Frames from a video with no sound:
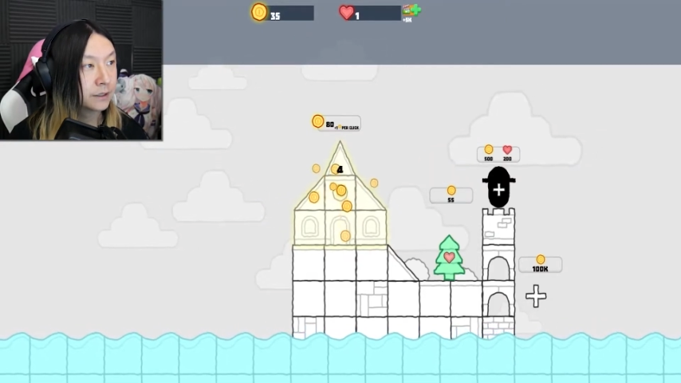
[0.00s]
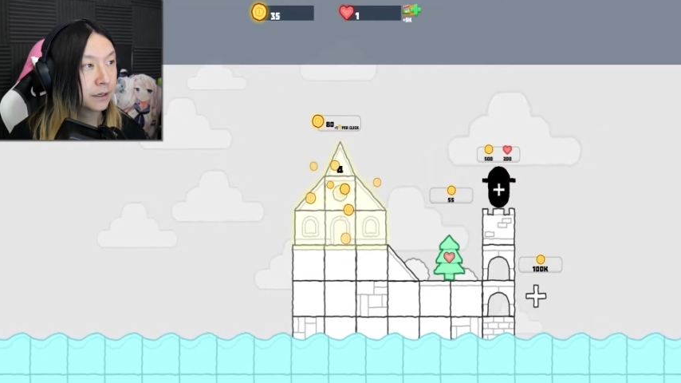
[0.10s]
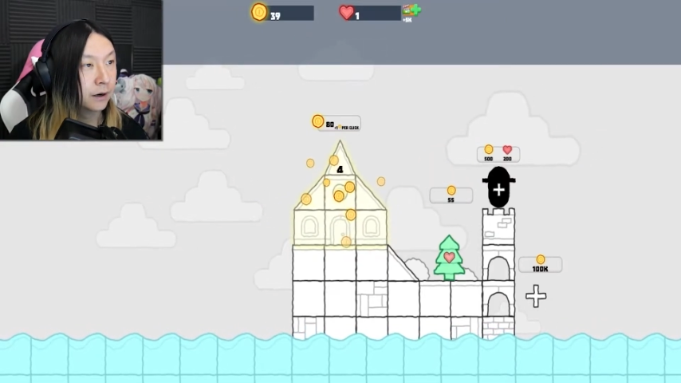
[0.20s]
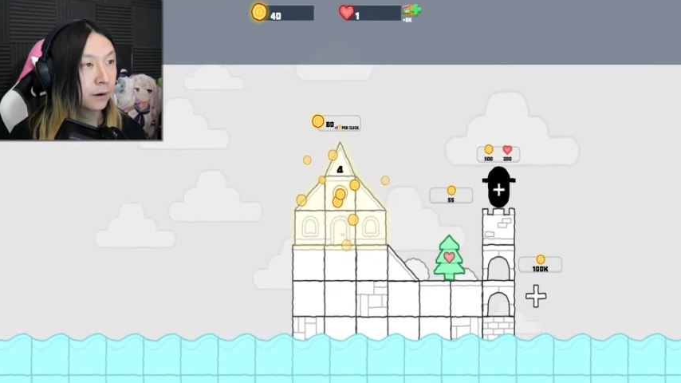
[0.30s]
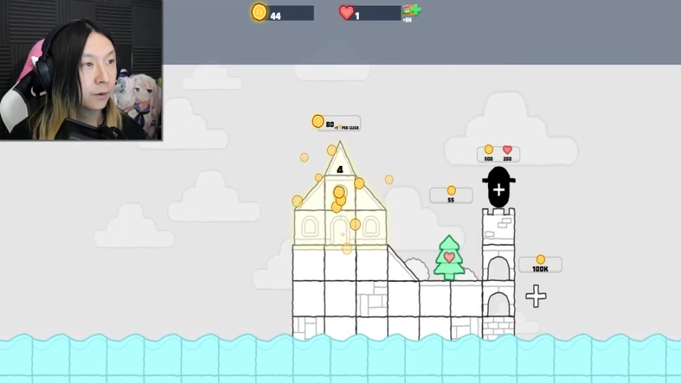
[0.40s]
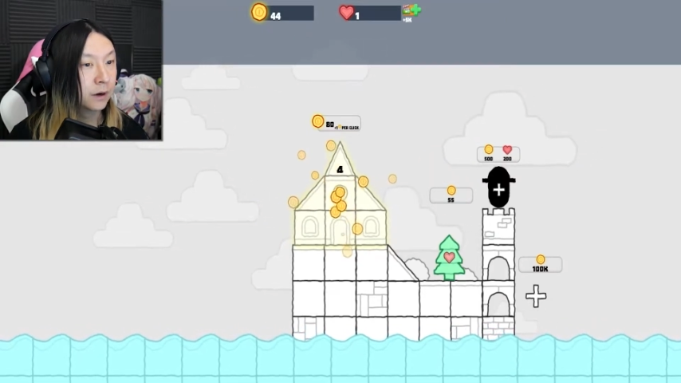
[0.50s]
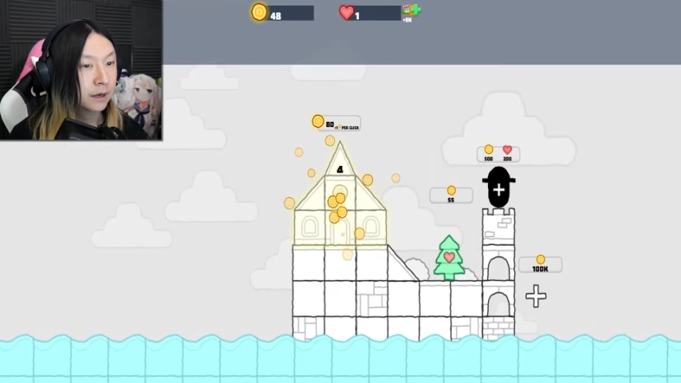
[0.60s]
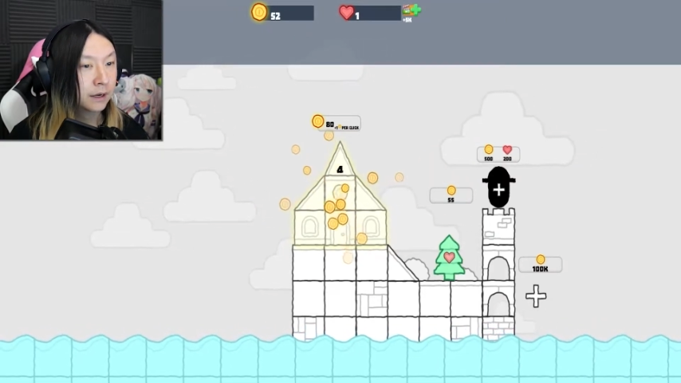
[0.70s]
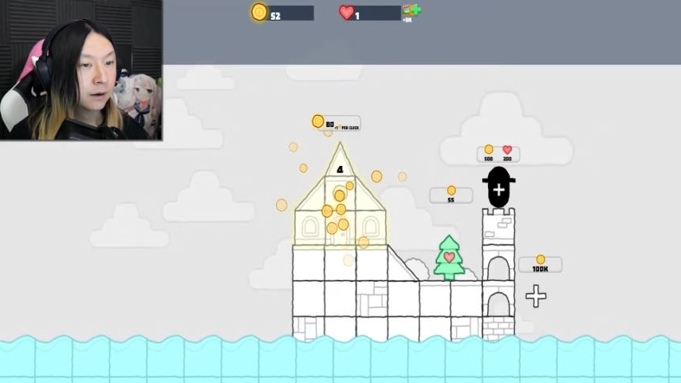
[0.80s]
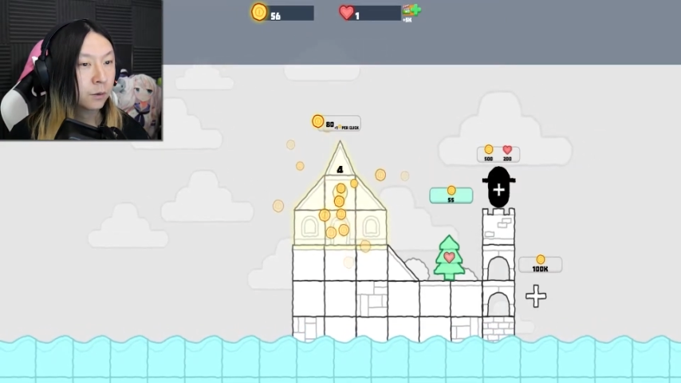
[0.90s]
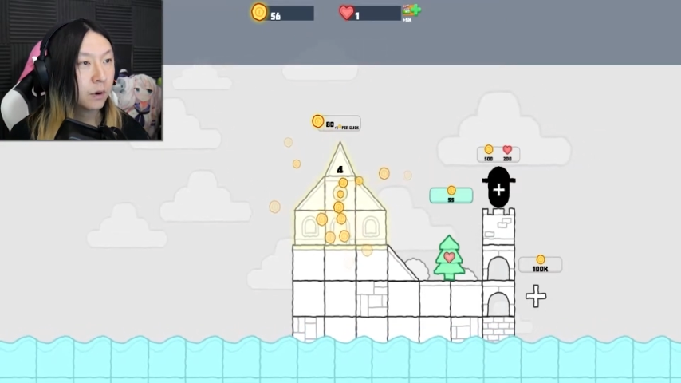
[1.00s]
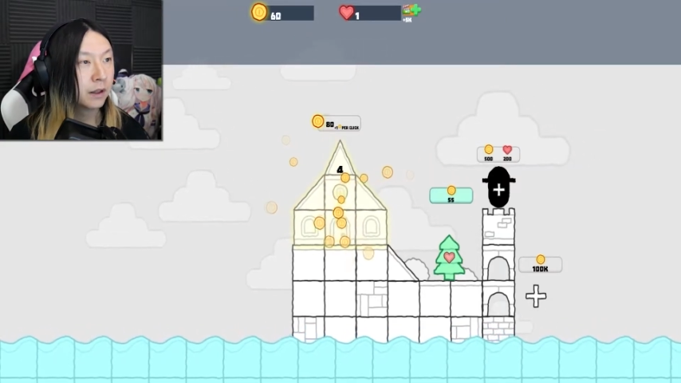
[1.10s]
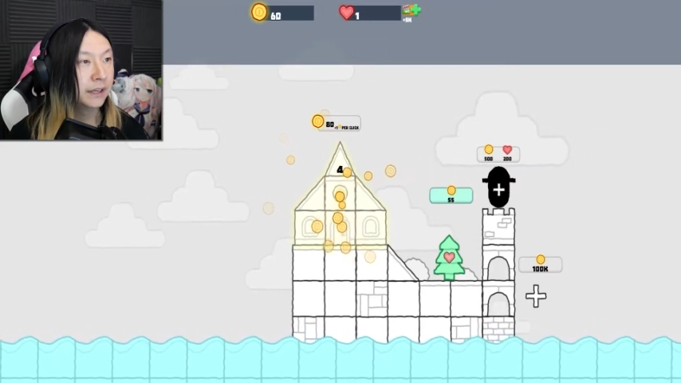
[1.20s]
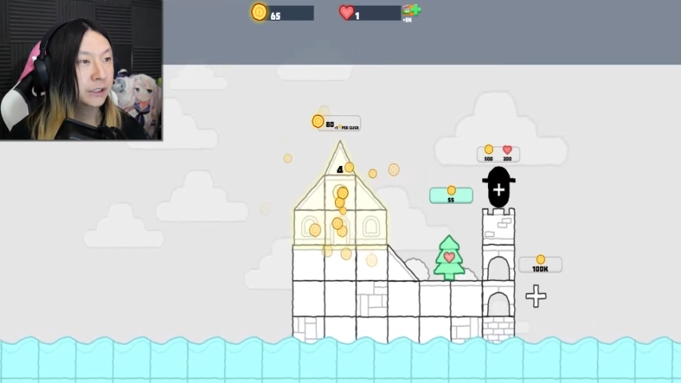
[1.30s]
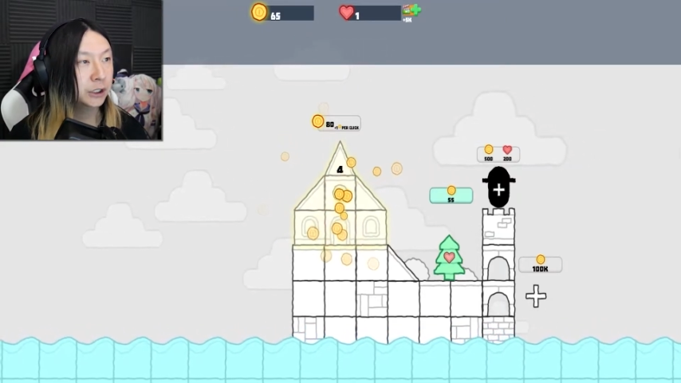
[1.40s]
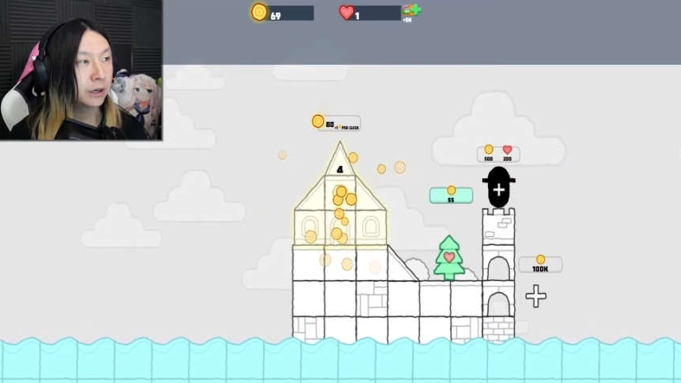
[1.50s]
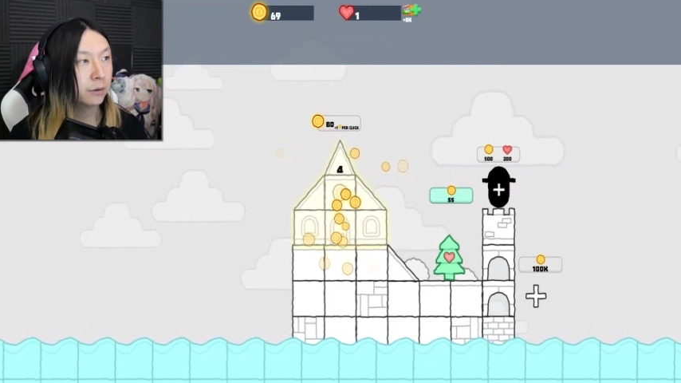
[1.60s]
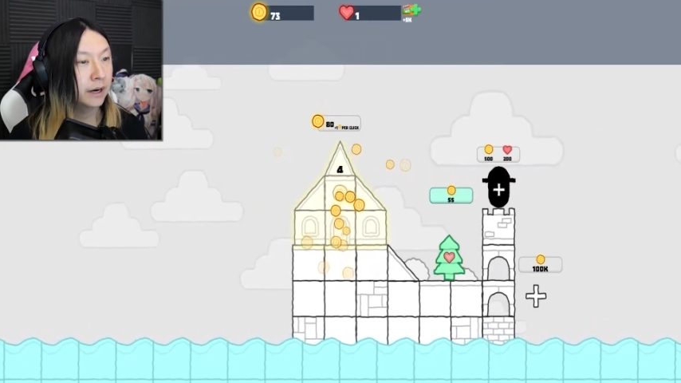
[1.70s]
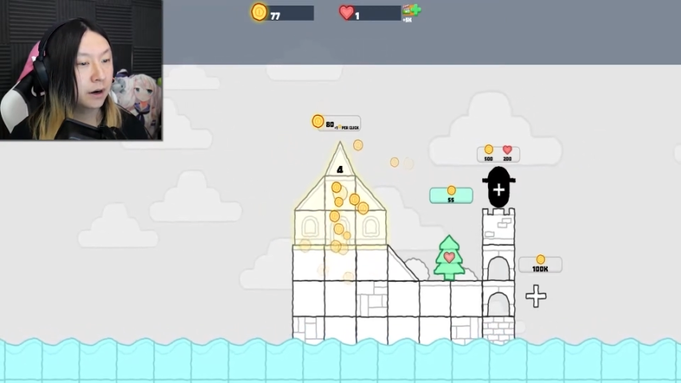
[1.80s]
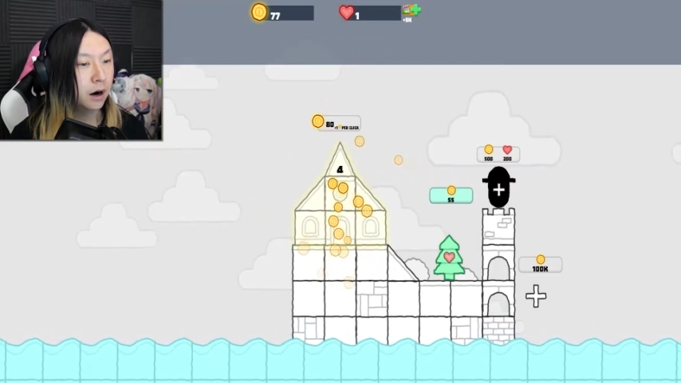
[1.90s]
So while they
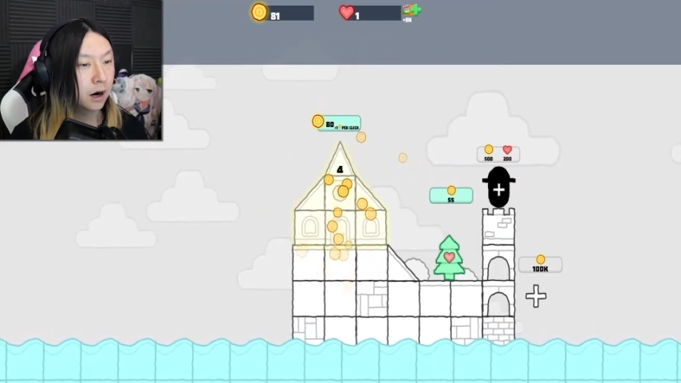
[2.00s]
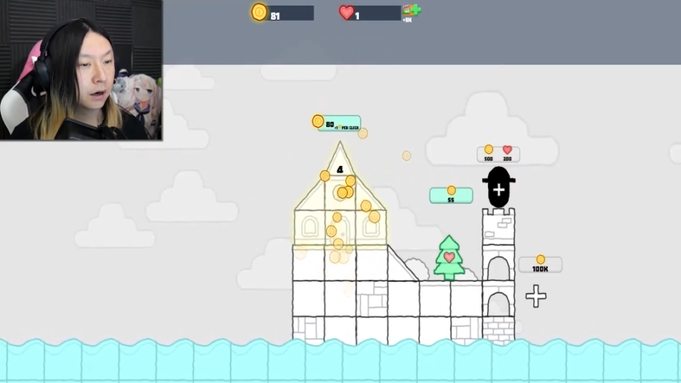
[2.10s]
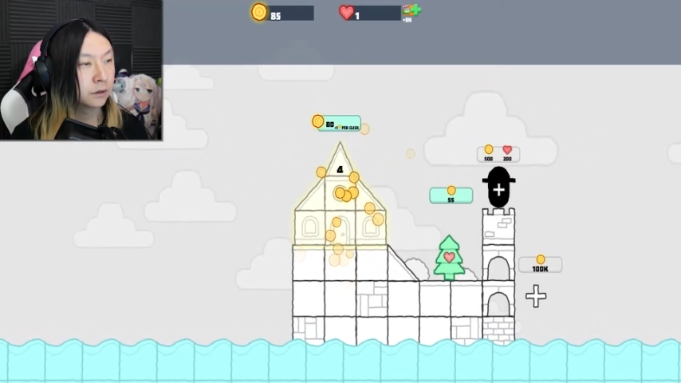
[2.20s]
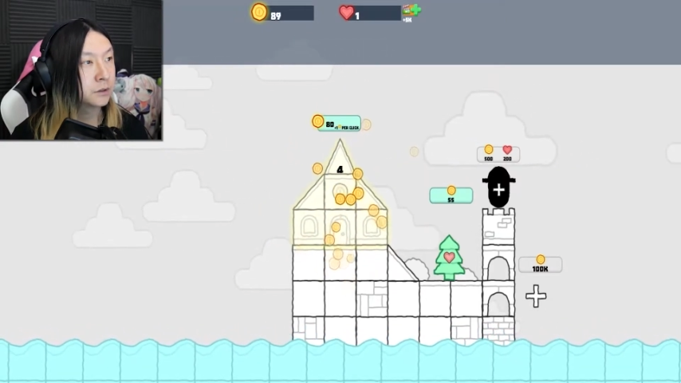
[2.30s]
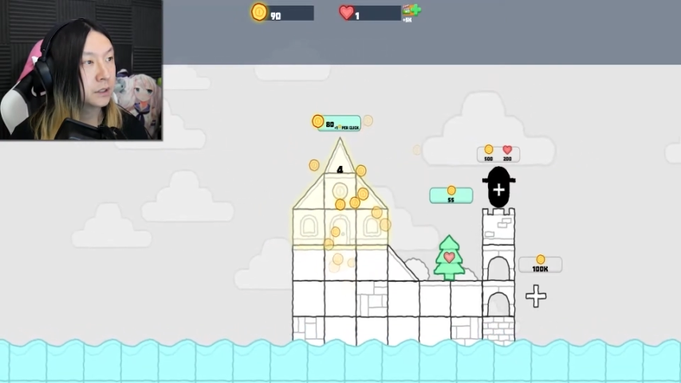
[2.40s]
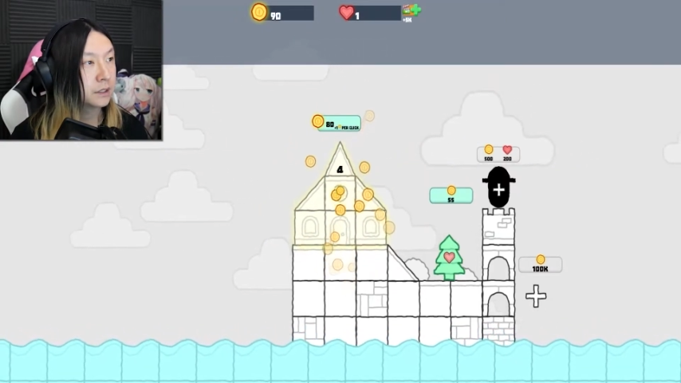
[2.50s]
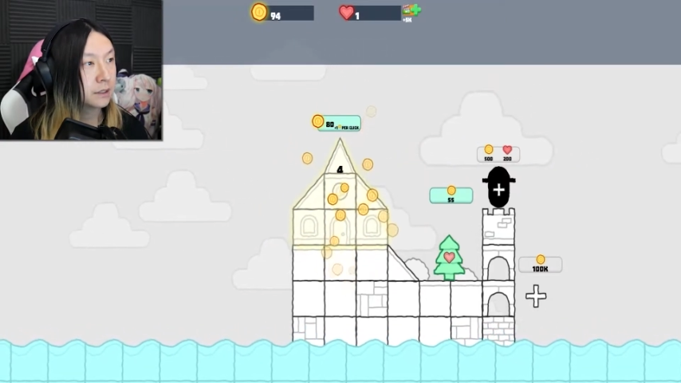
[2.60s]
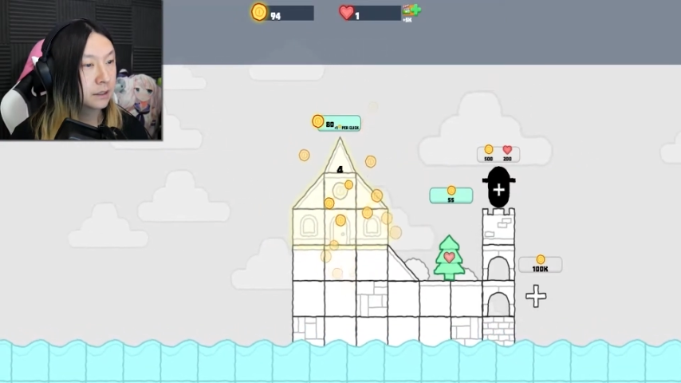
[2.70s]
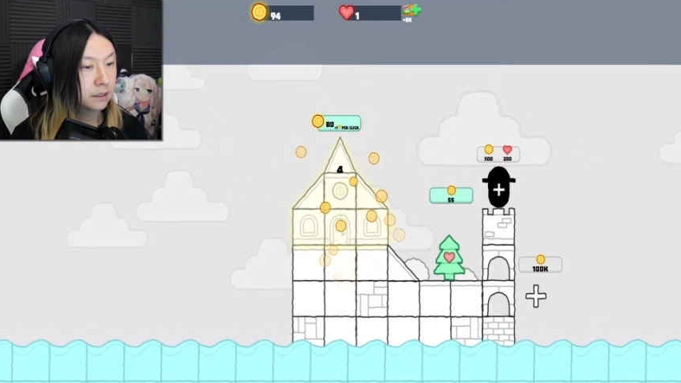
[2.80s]
generate hearts,